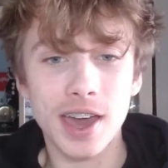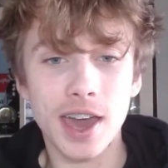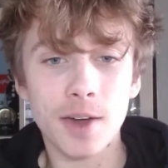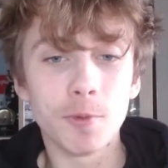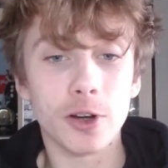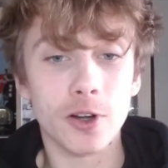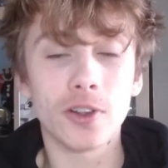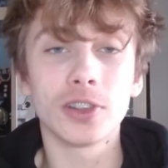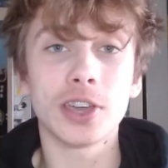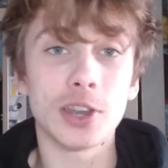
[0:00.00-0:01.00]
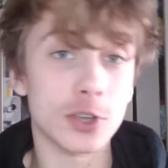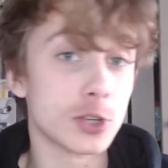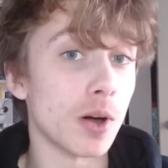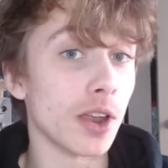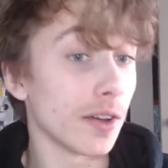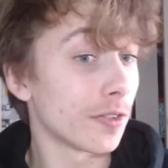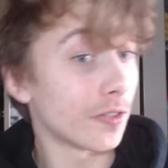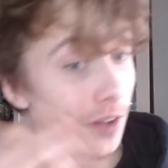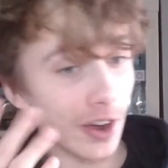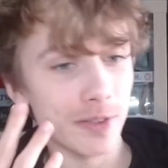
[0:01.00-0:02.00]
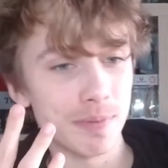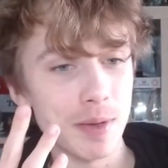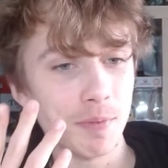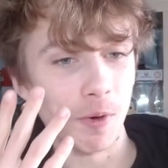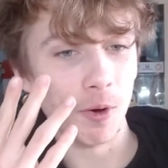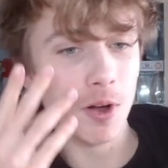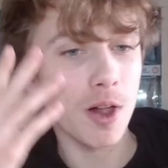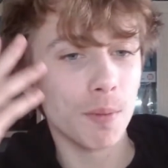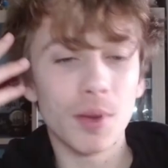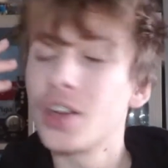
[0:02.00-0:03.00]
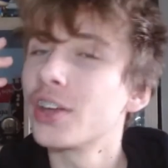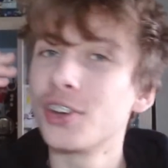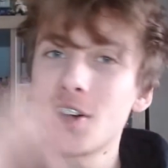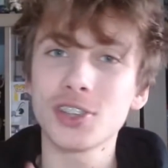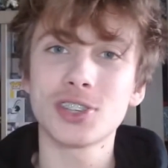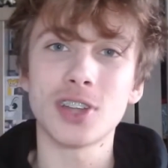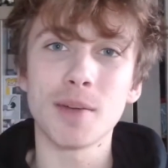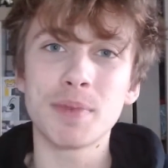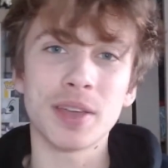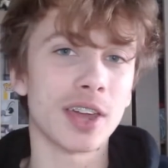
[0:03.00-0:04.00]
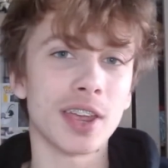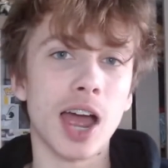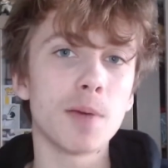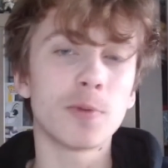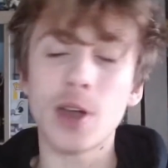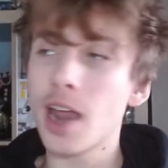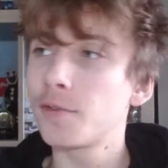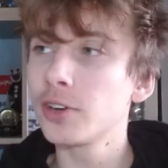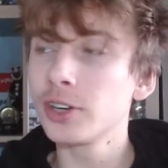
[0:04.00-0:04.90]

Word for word: And we're currently in a squad of 5 people playing non-stop and getting hyped for every